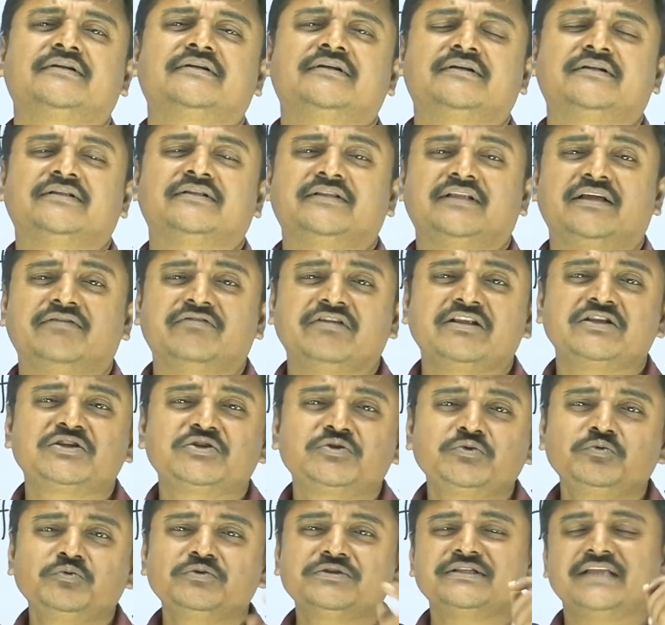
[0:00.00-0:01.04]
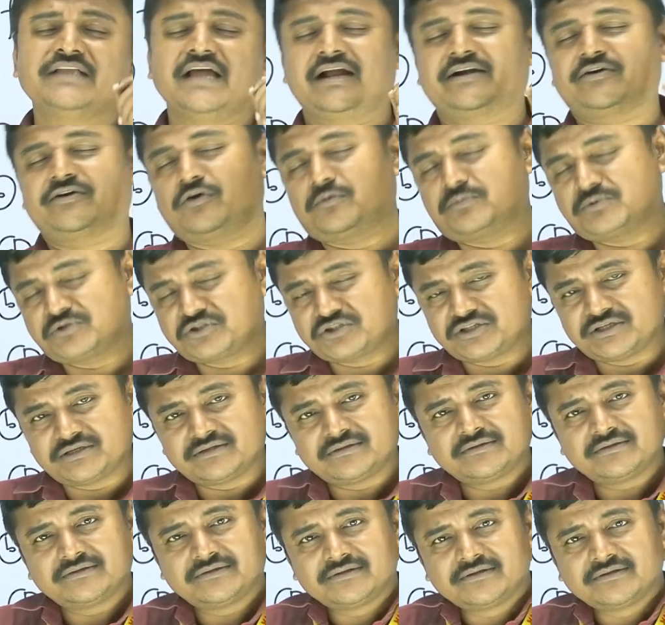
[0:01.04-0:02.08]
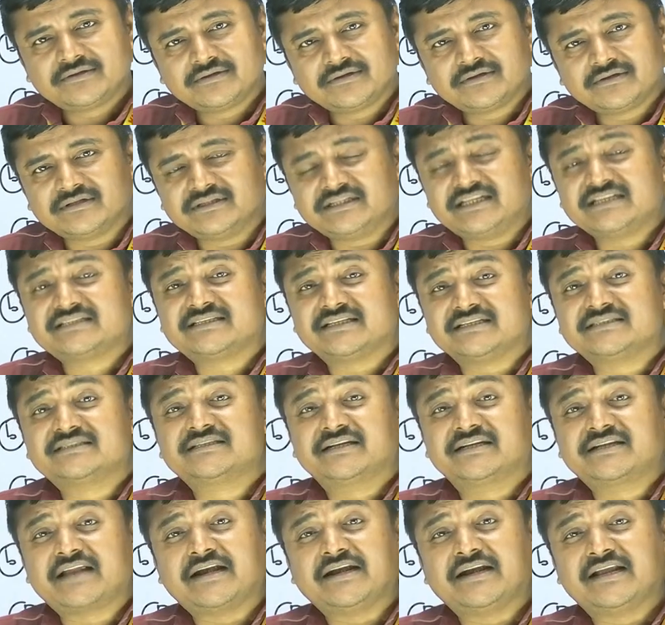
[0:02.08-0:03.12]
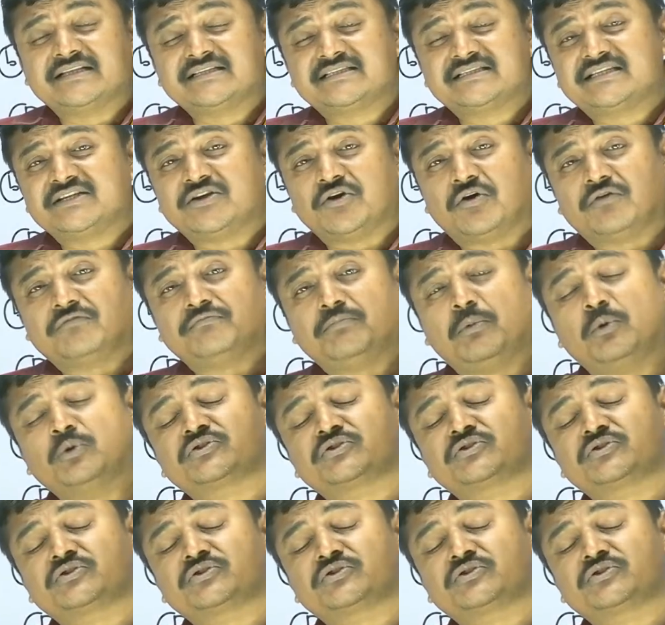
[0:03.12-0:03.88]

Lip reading: they will choose that option. This is the tendency of